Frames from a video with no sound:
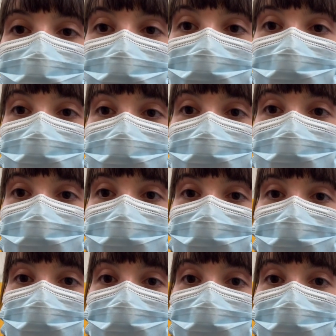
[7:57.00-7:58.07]
we'll just
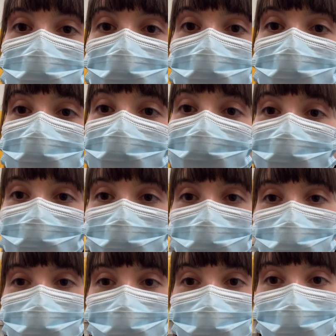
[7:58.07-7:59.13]
keep an eye
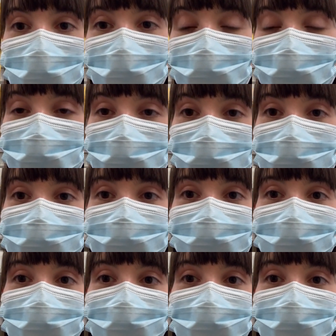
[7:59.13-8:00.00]
on that for the rest of the